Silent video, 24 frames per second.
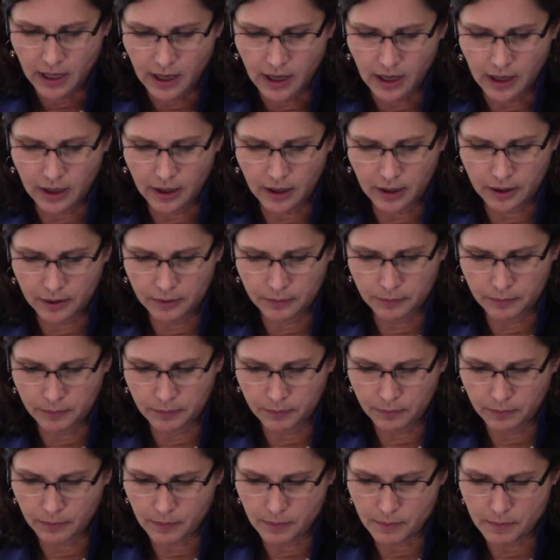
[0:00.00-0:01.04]

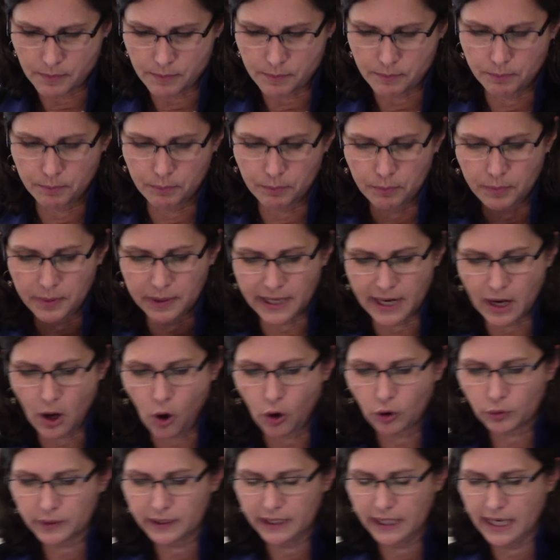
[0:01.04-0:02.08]
But
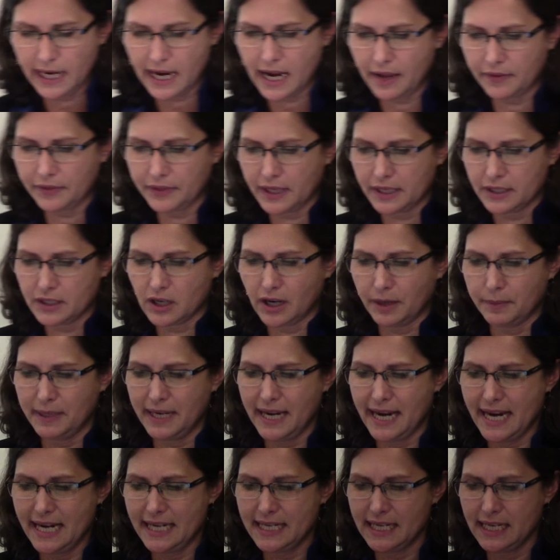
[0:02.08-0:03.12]
already at that time, in
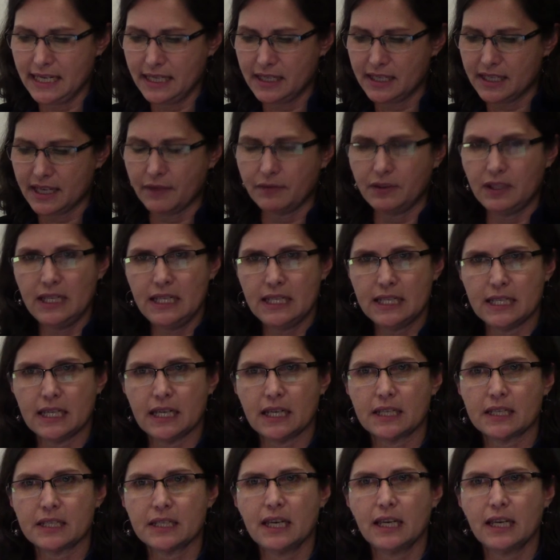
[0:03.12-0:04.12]
1876,